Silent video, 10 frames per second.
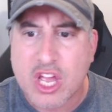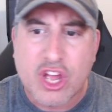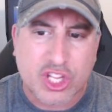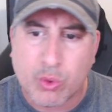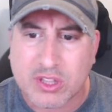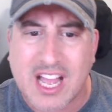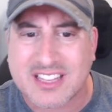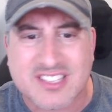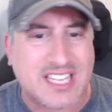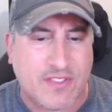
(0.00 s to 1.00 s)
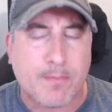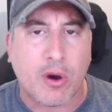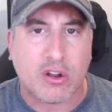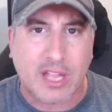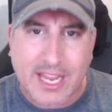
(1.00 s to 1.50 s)
You unlock the safety
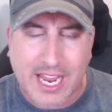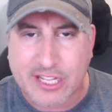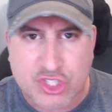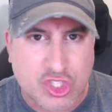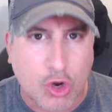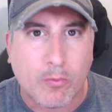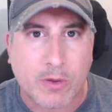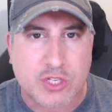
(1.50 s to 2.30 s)
parlay and so much